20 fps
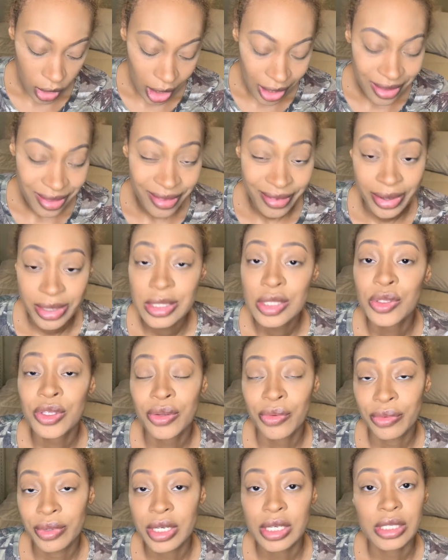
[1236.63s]
that's
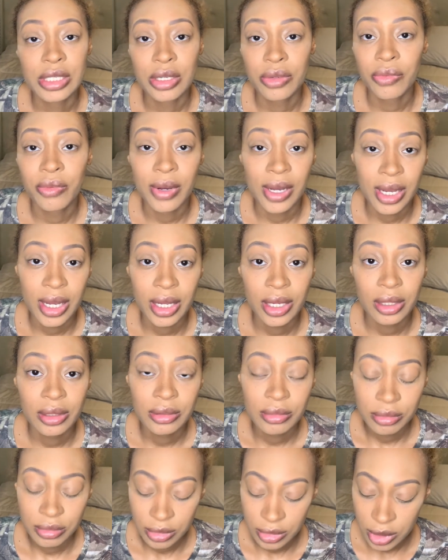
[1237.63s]
the reason why
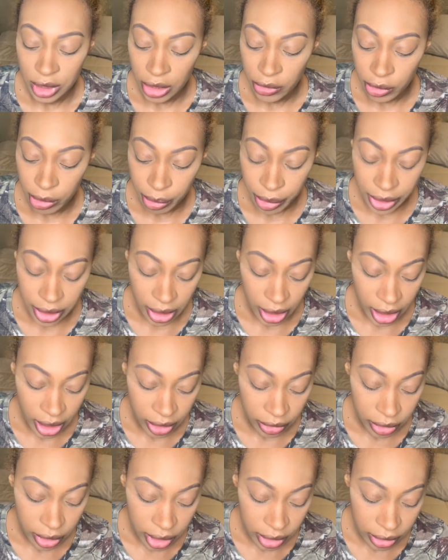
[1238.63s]
they were put
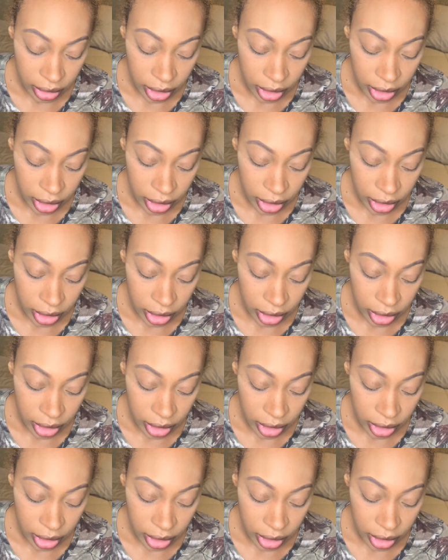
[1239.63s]
out of the